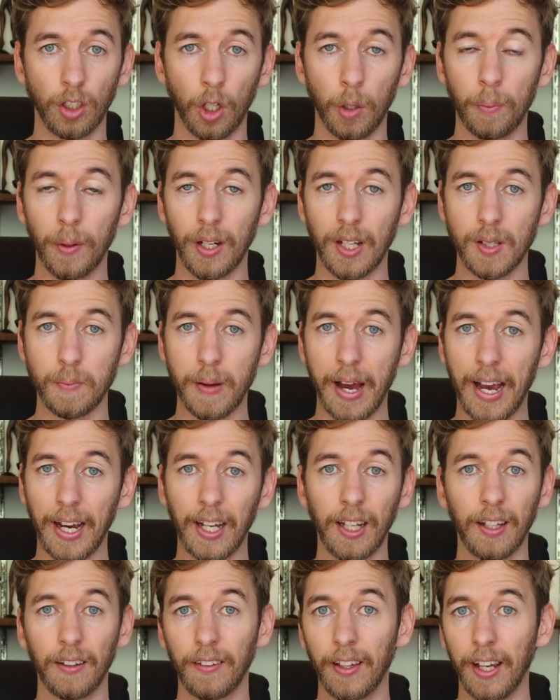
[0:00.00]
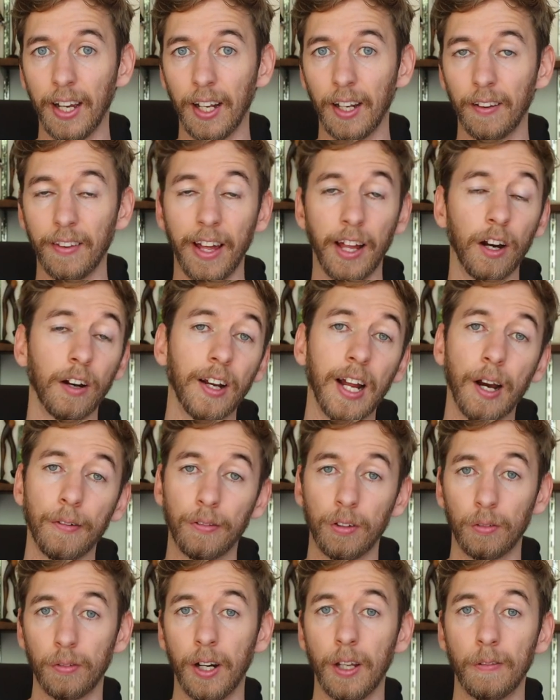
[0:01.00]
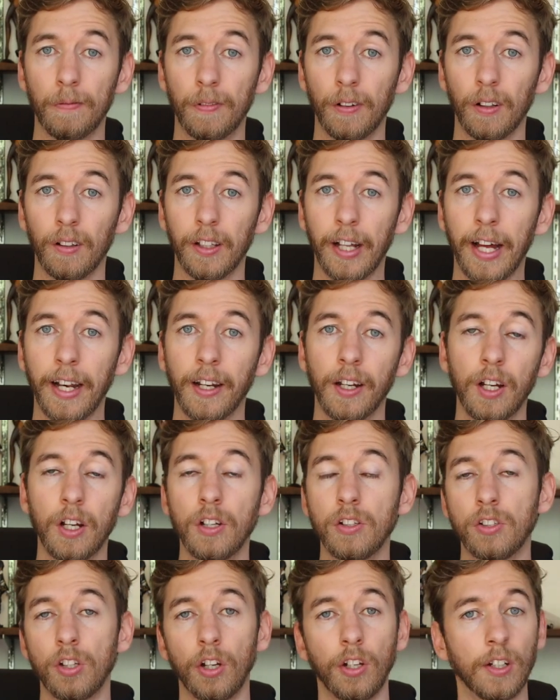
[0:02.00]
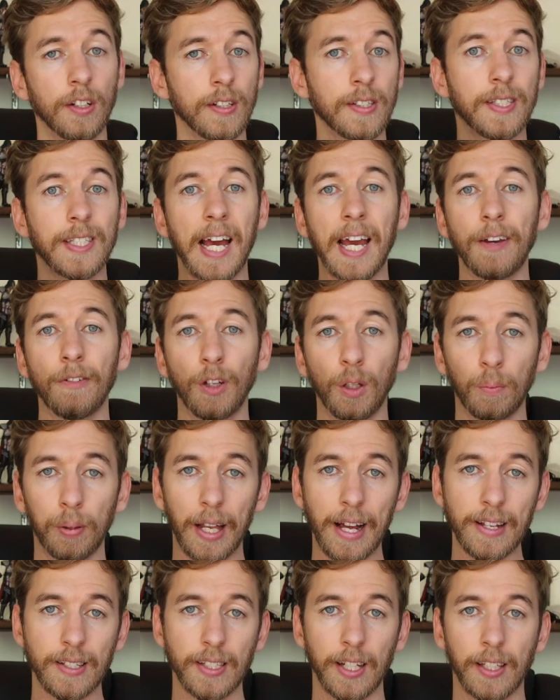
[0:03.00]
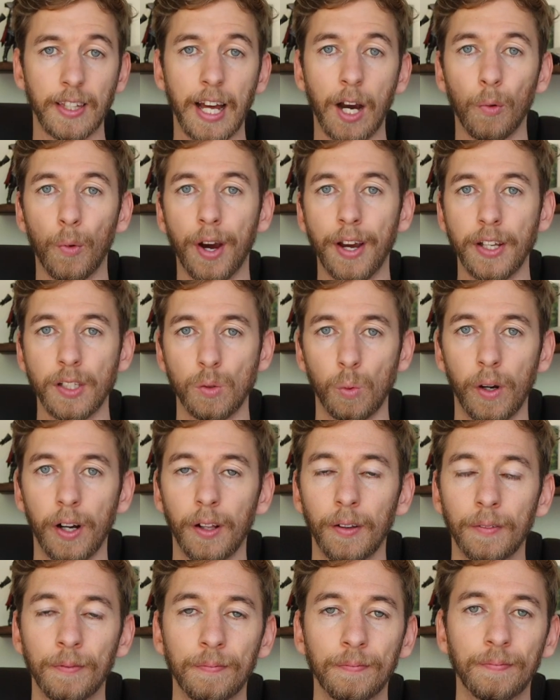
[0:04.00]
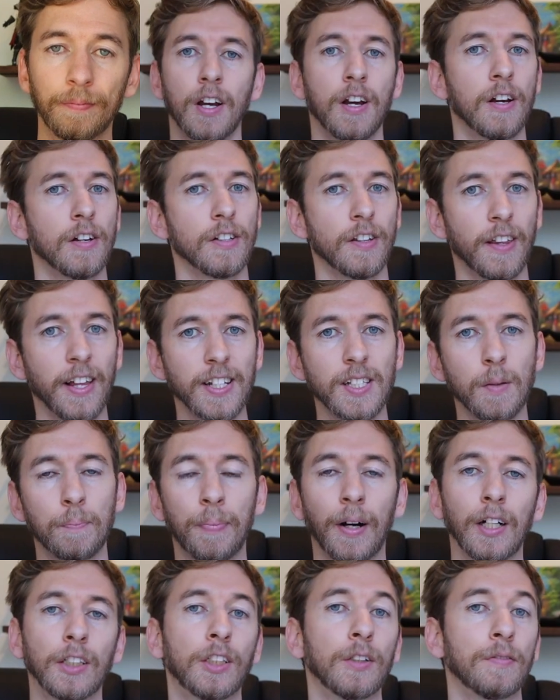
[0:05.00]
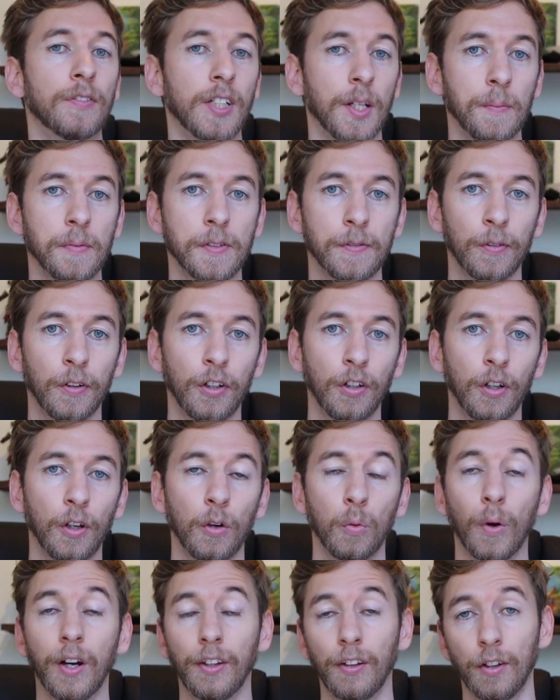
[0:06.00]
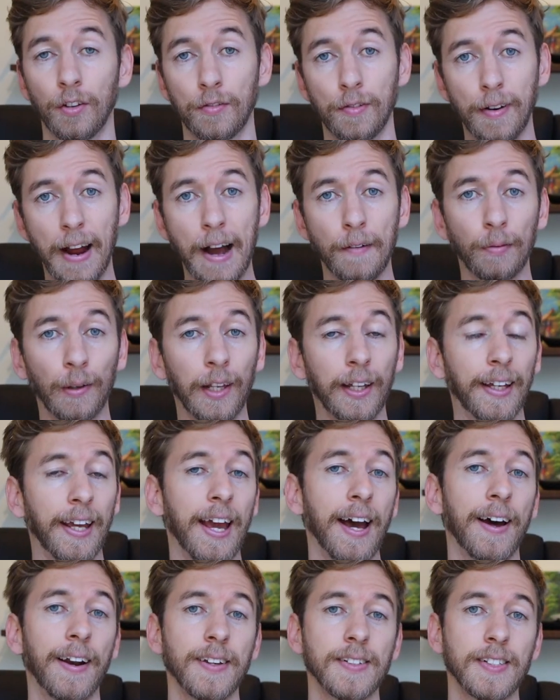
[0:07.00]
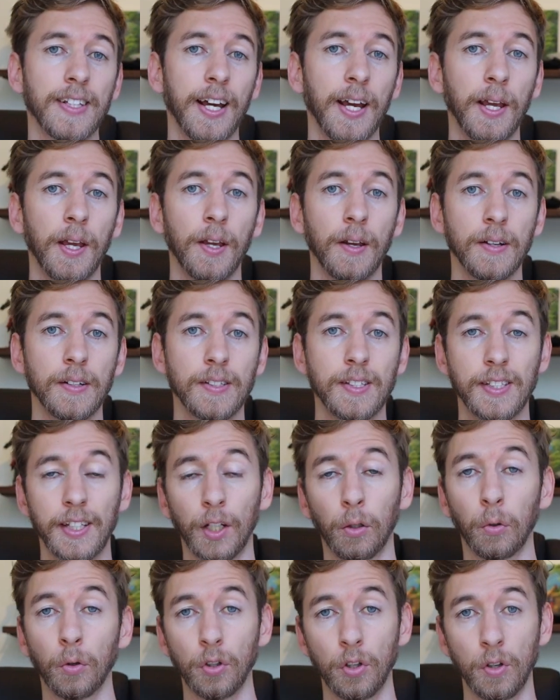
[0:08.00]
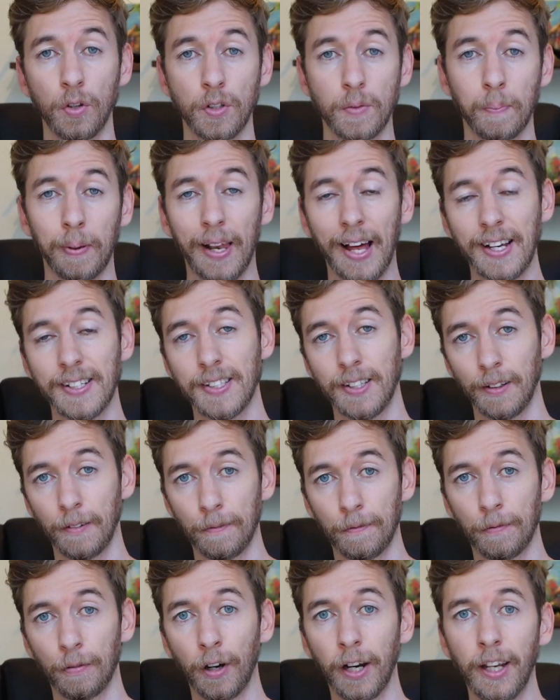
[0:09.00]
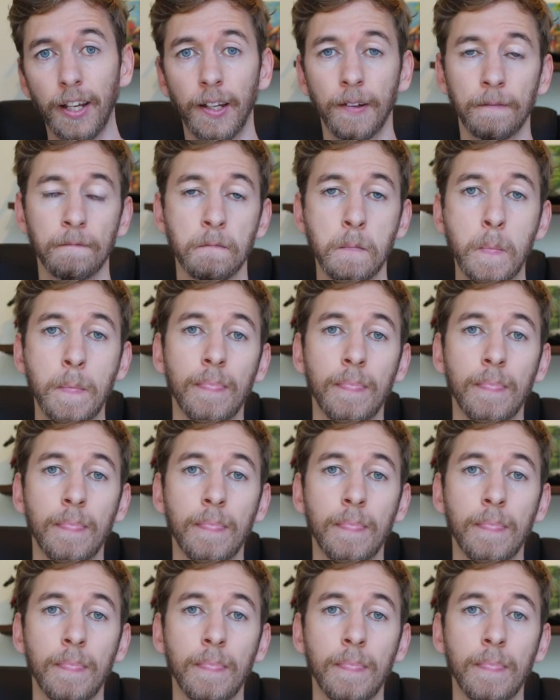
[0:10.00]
soap in its packet, then they don't have to refill that. So you're just saving plastic that way as well. So there's a bunch of tips for you when you're traveling, how to stay single-use plastic free.